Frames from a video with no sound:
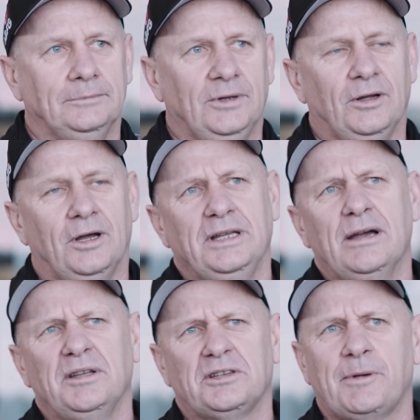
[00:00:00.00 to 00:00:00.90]

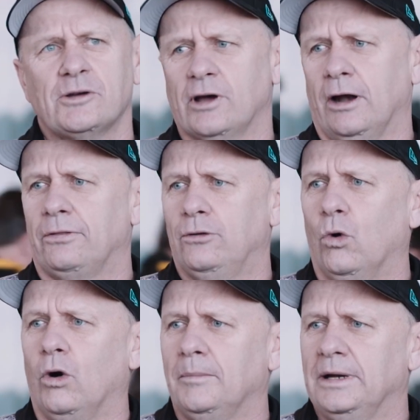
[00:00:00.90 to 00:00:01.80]
Yeah, I suppose I had a
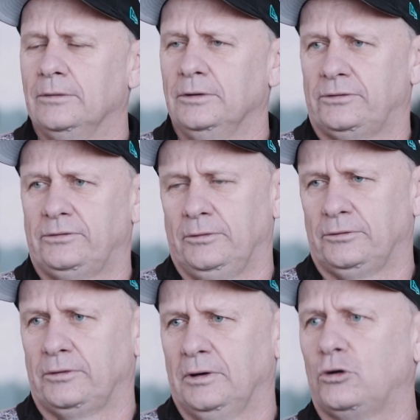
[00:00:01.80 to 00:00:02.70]
thought. I mean, it was
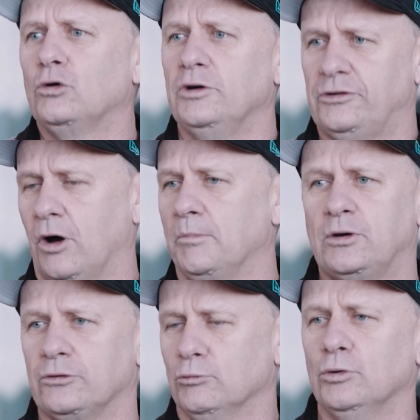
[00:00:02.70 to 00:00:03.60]
a good result
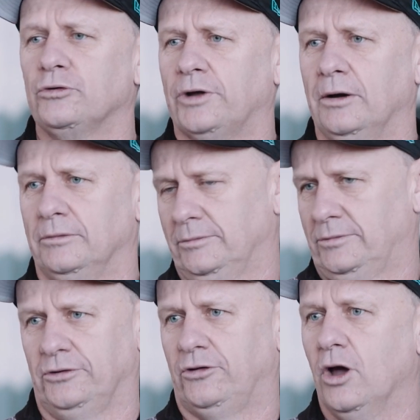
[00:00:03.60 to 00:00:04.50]
because the rules don't
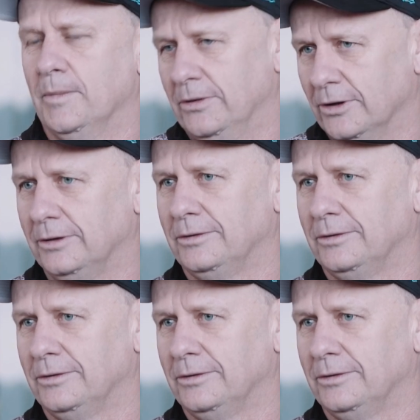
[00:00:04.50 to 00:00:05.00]
determine that